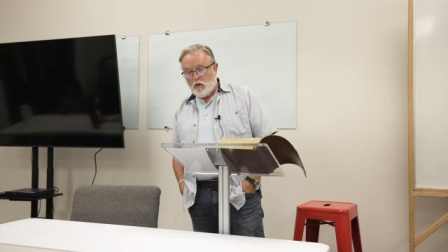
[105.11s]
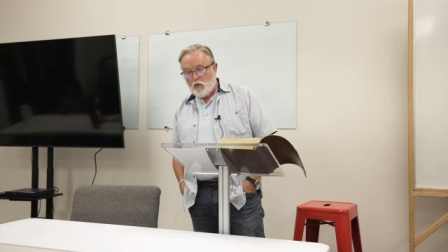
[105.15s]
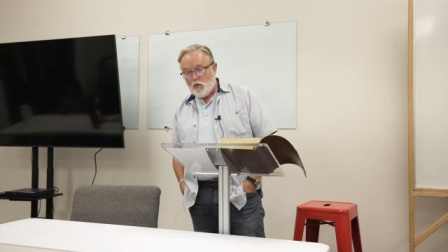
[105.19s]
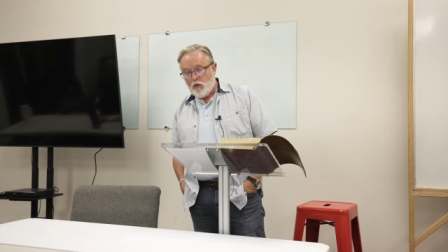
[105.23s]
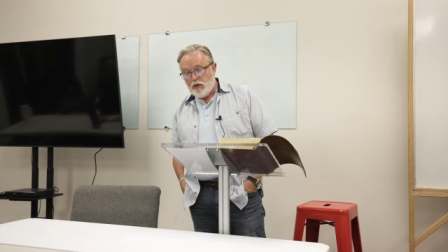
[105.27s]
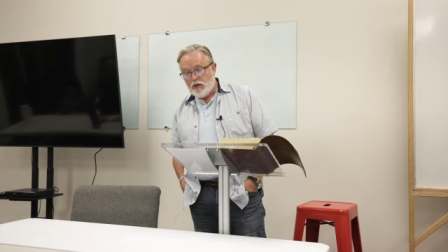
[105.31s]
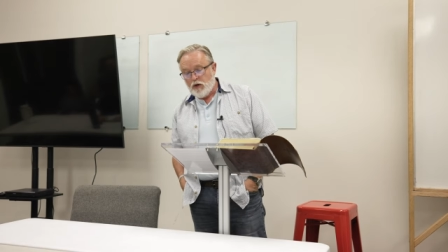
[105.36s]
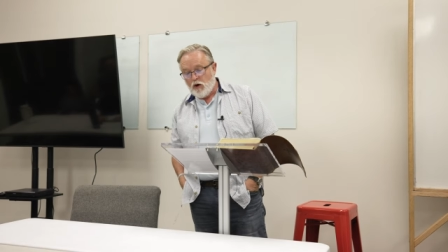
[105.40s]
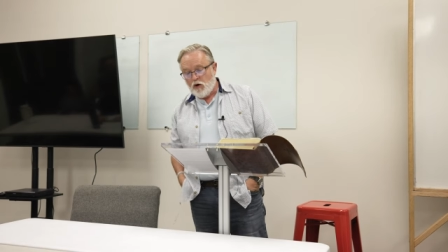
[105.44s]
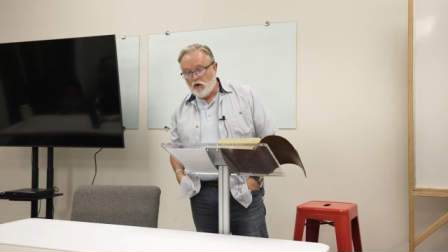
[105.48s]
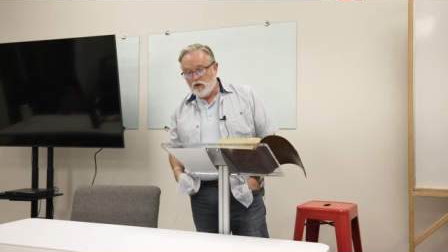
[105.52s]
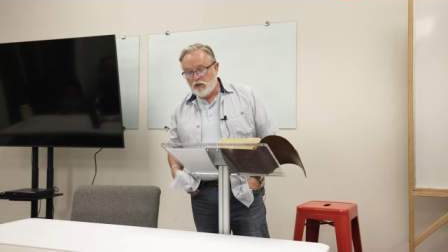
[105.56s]

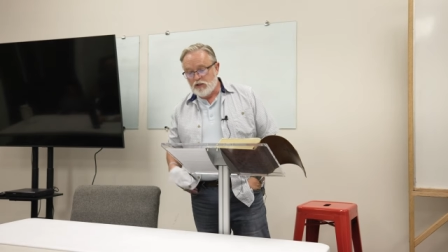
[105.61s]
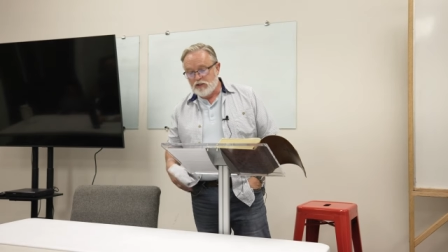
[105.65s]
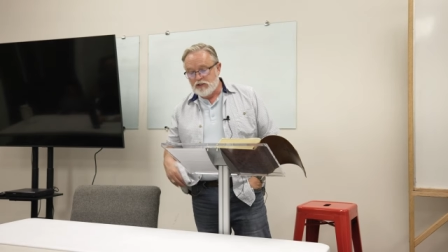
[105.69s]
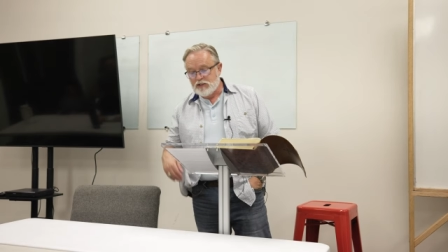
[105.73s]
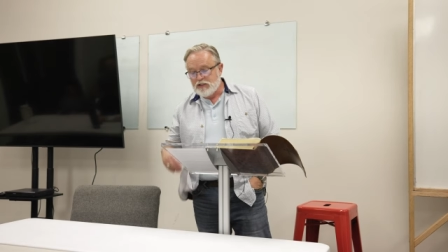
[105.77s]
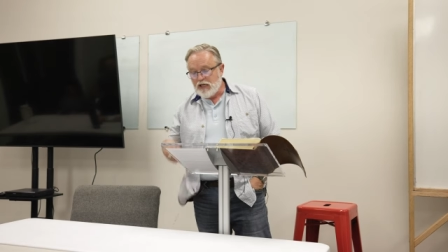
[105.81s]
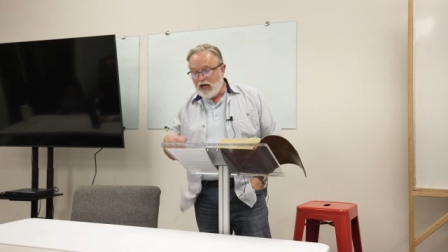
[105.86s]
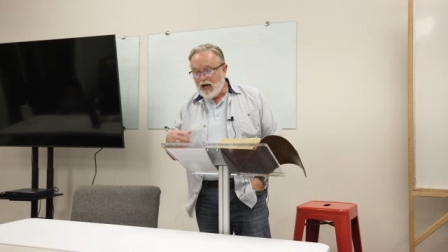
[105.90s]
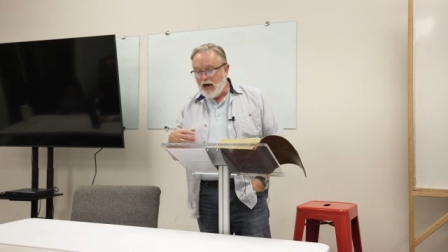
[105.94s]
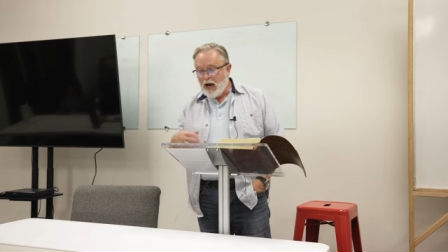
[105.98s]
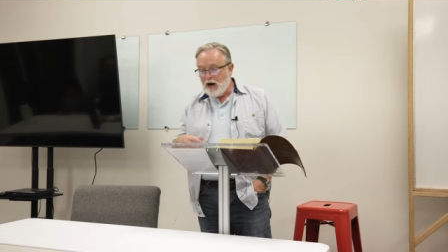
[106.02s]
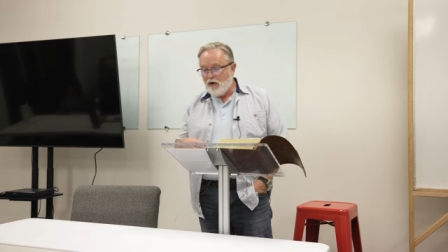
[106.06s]
we are
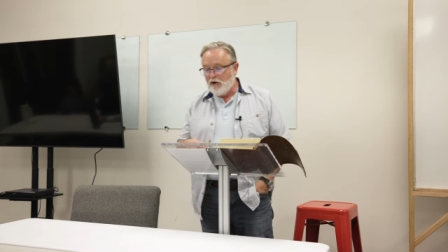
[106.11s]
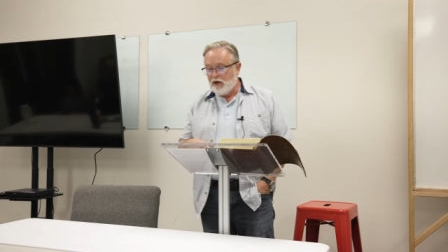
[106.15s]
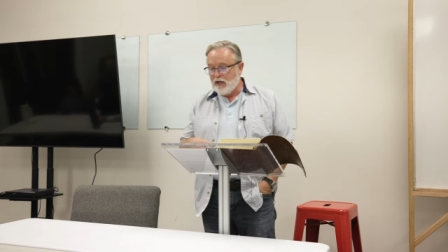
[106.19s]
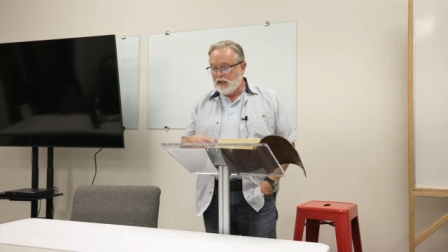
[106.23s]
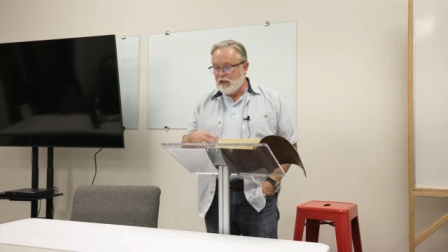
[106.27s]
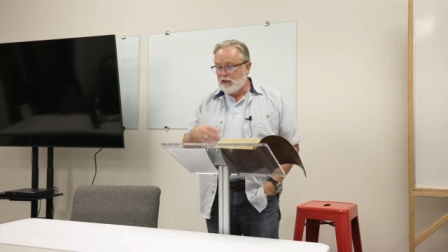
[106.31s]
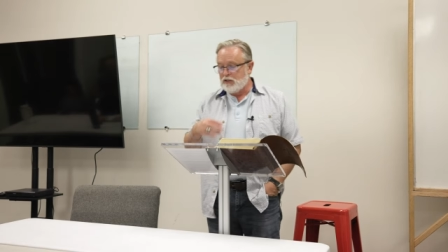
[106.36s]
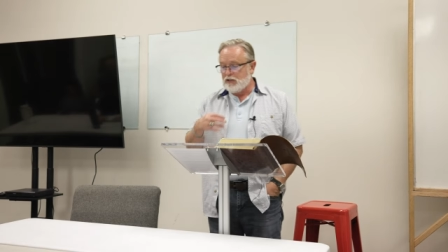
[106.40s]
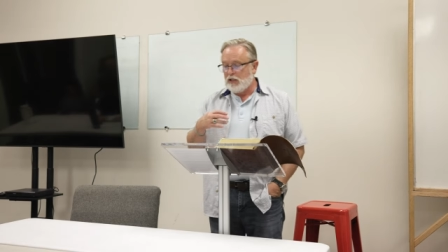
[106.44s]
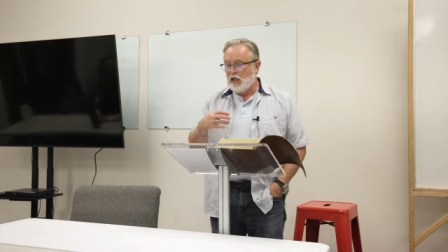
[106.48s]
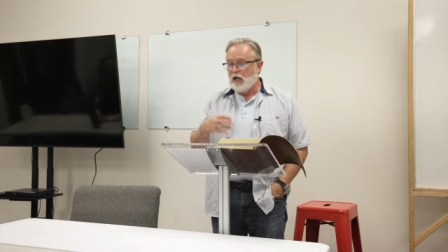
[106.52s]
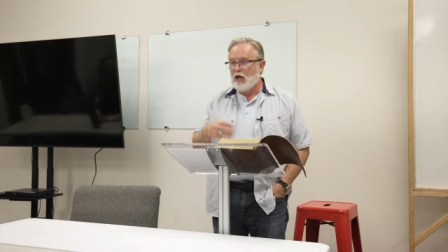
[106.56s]

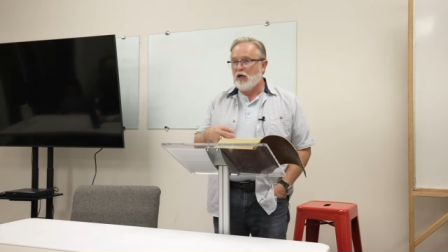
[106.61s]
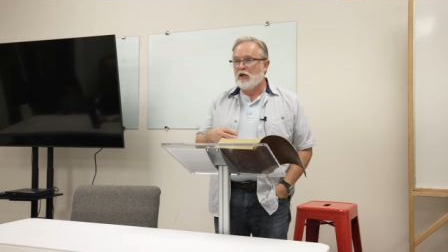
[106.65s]
desiring to